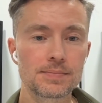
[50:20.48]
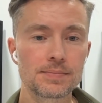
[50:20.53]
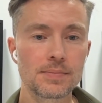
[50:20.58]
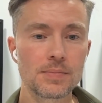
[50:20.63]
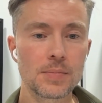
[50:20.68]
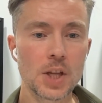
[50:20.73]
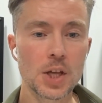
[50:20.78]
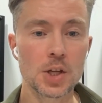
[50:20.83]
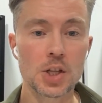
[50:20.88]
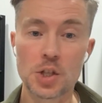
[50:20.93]

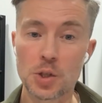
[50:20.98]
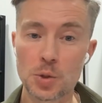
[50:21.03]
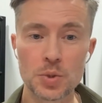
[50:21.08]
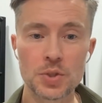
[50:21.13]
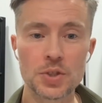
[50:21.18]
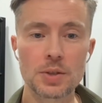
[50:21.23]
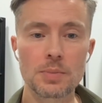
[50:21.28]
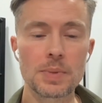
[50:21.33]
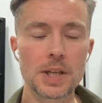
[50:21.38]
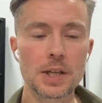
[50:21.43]
that used
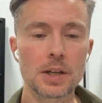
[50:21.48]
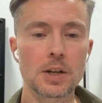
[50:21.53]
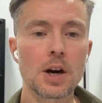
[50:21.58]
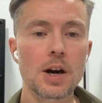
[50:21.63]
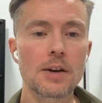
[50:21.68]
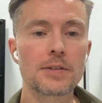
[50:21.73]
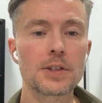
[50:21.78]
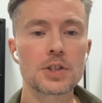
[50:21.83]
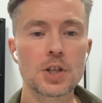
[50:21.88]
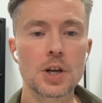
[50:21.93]
to be a
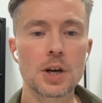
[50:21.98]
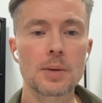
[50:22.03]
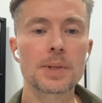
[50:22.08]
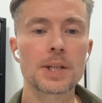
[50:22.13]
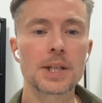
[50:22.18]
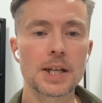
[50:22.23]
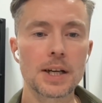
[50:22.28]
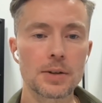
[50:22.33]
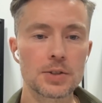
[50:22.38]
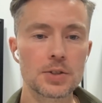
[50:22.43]
coffee shop and
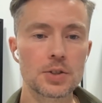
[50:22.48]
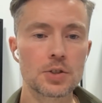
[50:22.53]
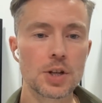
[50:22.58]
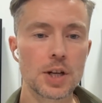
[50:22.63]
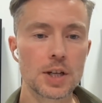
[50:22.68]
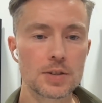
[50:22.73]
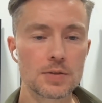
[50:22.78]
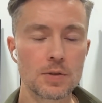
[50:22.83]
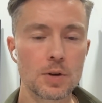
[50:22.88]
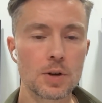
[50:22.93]
now is
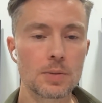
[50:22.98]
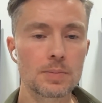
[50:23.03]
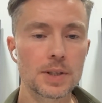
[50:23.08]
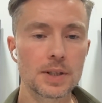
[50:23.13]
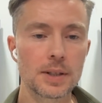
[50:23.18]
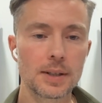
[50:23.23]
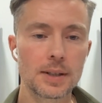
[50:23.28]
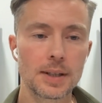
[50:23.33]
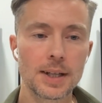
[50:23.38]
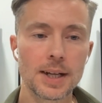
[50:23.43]
transformed.
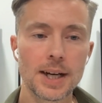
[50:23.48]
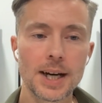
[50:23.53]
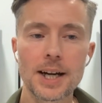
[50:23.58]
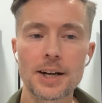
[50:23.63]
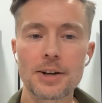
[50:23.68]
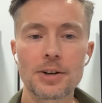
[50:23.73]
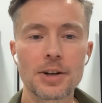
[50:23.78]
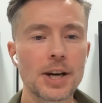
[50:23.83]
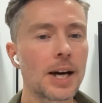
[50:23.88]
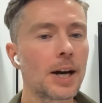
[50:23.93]
I
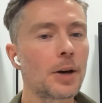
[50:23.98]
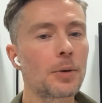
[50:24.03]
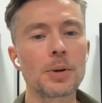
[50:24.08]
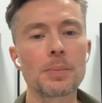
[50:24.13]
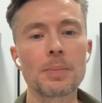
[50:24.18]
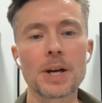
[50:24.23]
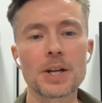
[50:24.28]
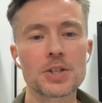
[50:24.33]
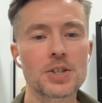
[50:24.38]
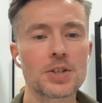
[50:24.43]
don't know how we
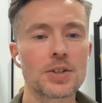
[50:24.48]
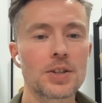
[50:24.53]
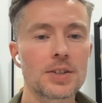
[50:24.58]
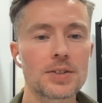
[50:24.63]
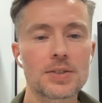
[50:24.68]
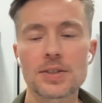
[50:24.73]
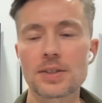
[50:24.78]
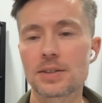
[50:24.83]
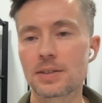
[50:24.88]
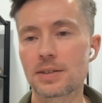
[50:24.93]
measure
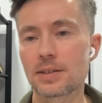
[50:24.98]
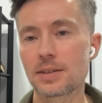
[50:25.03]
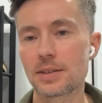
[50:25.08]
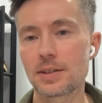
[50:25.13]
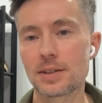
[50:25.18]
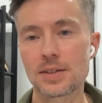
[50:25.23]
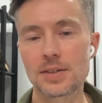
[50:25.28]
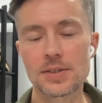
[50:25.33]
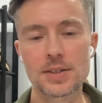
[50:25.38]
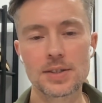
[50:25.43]
this.
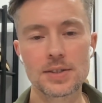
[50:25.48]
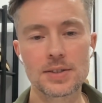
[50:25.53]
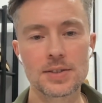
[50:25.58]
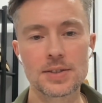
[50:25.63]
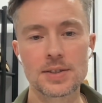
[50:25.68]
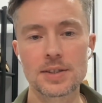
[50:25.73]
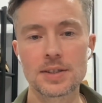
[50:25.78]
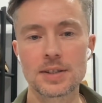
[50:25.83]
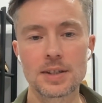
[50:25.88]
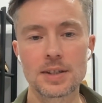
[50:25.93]
This is